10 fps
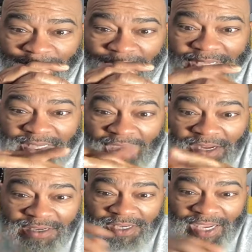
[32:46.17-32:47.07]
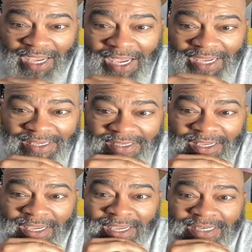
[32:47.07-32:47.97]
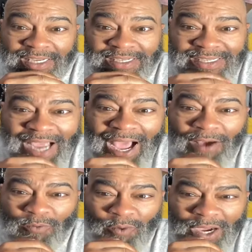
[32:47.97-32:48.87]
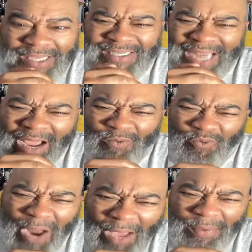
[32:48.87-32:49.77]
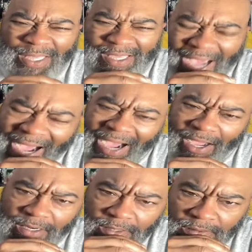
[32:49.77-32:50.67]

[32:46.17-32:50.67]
It's up to us to stop one, stop robbing God.